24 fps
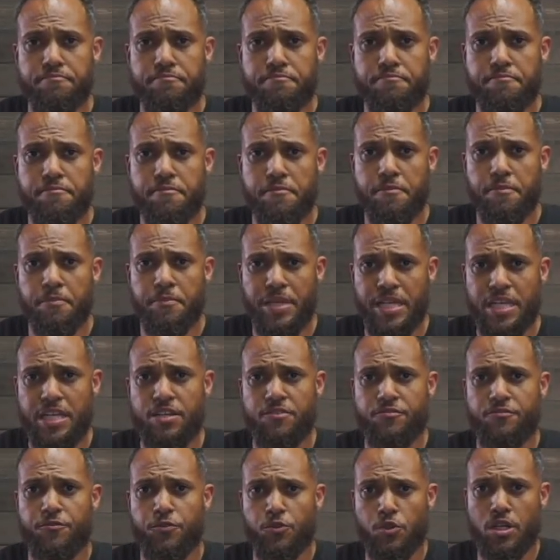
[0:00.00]
mean
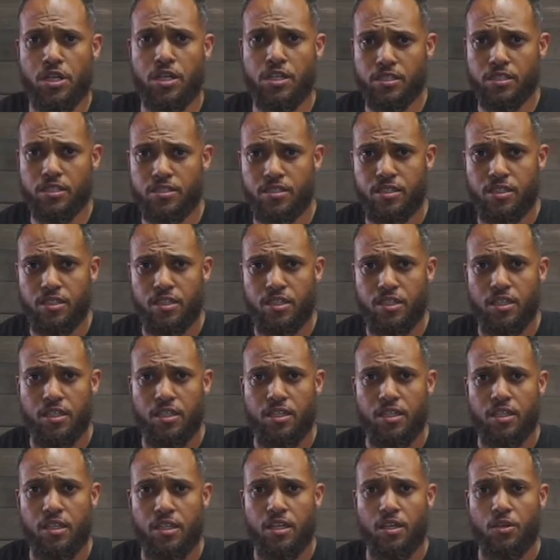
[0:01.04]
for us
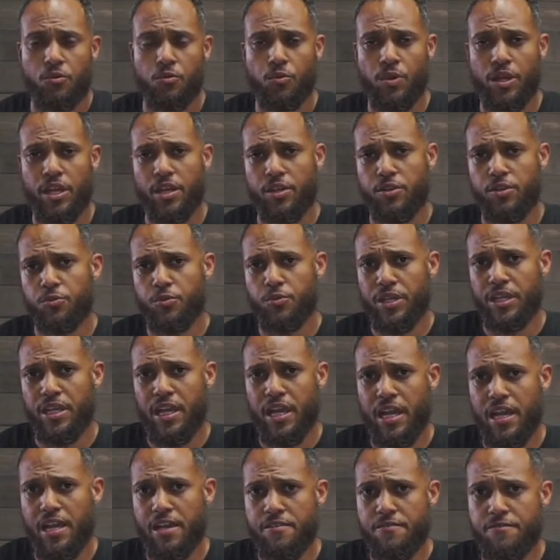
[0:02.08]
when we
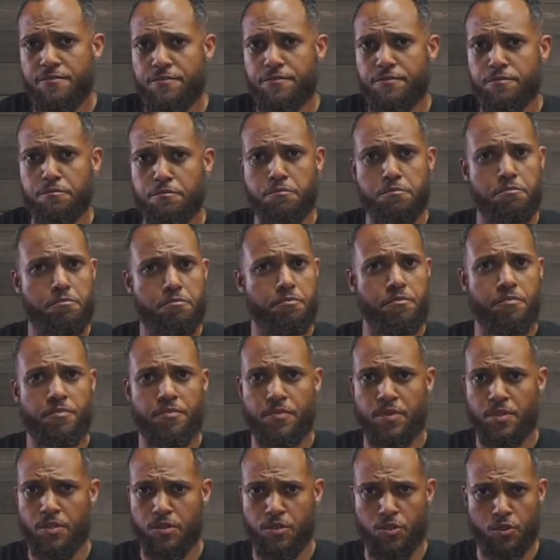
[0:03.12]
have
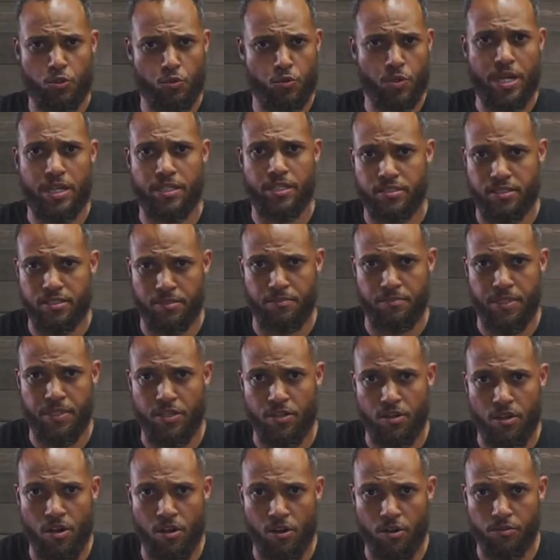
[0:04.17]
the right to
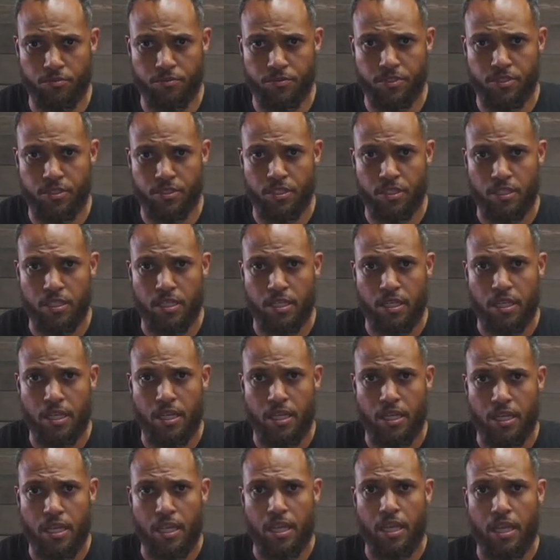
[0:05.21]
bear arms
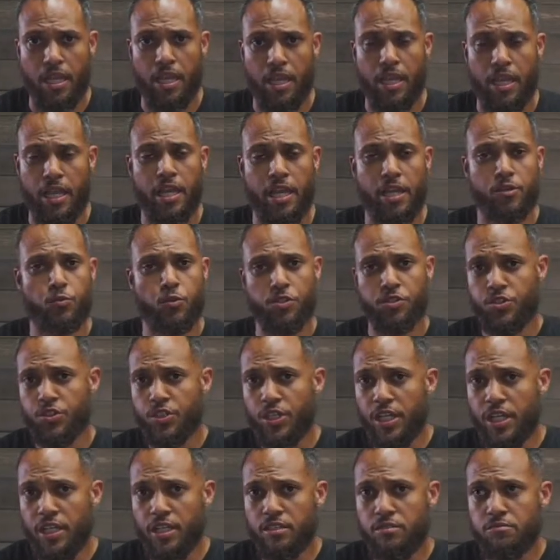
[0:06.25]
and we're
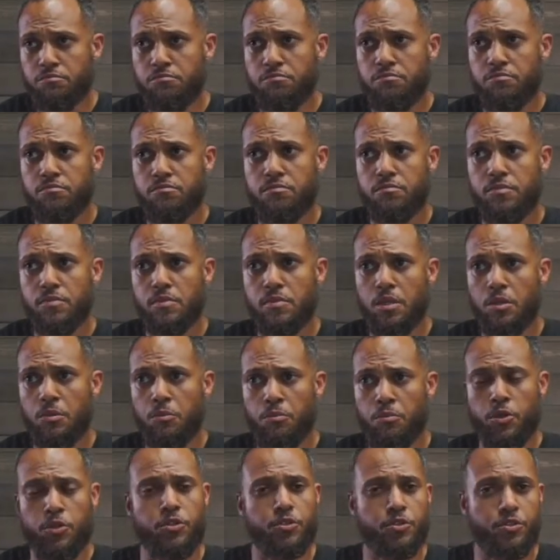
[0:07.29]
seeing
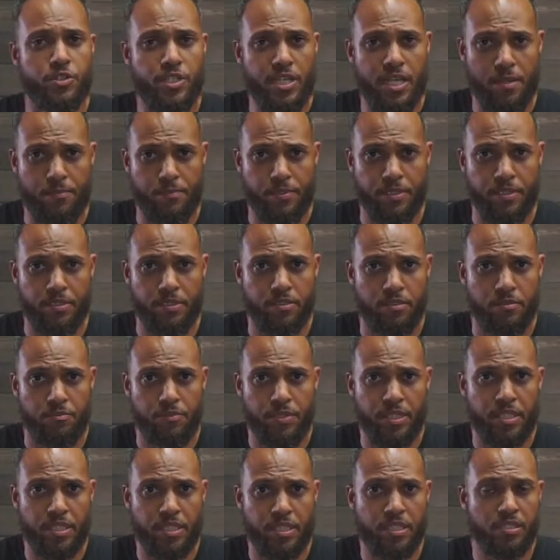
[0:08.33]
murders happen
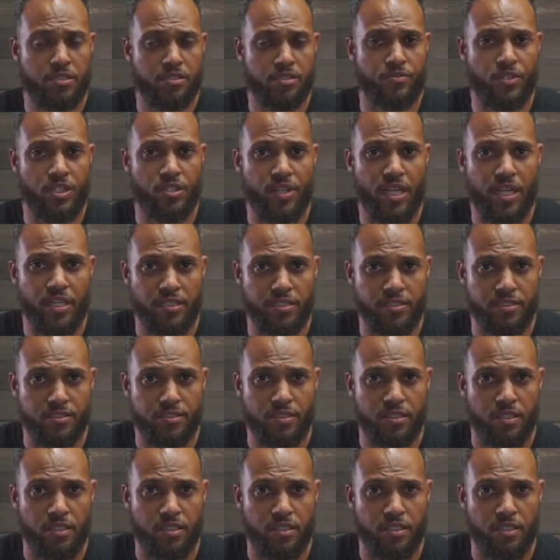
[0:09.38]
because of gun violence?